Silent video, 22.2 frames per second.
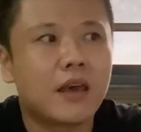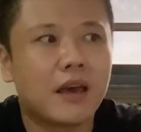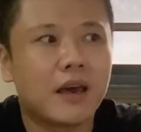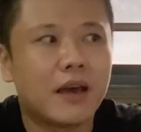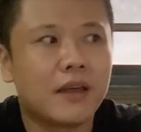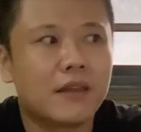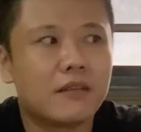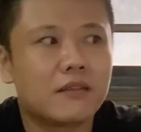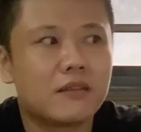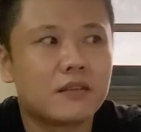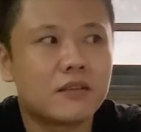
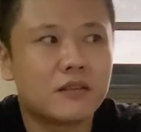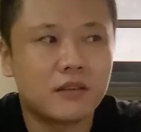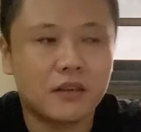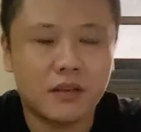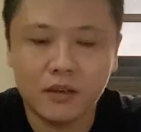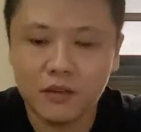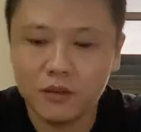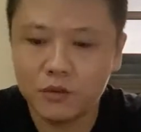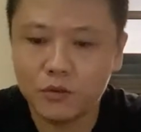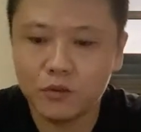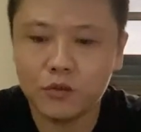and
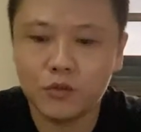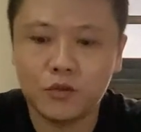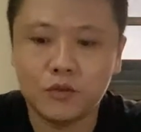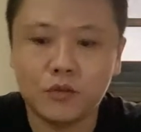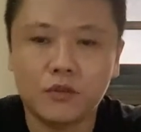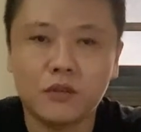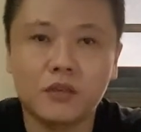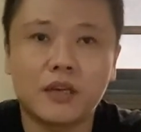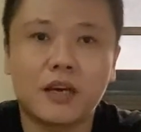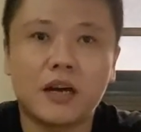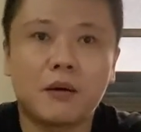you
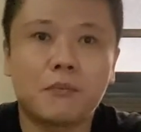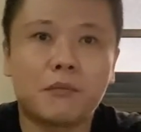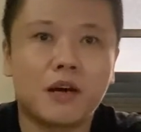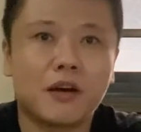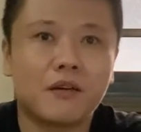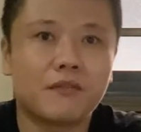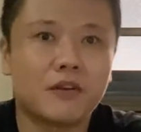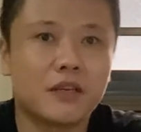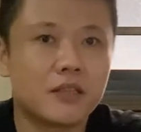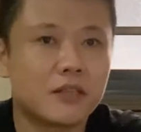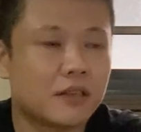should come
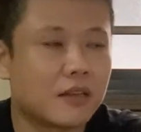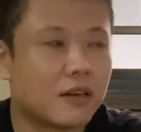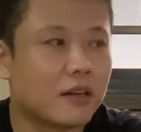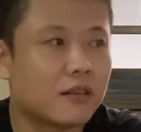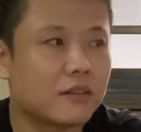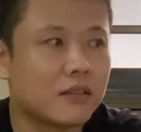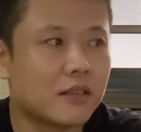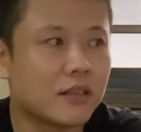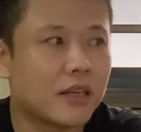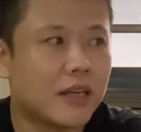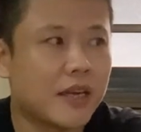up with
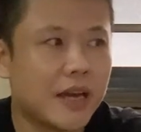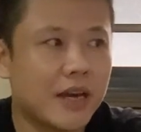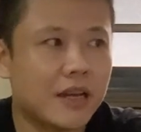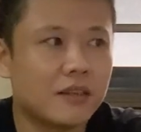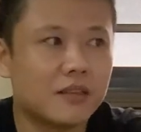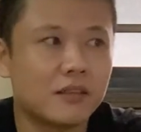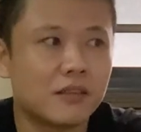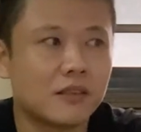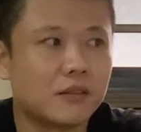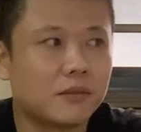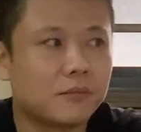content
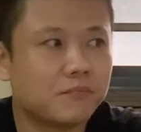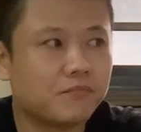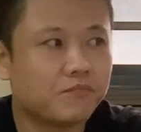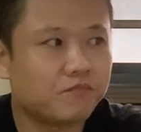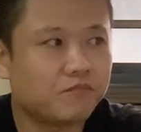calendar.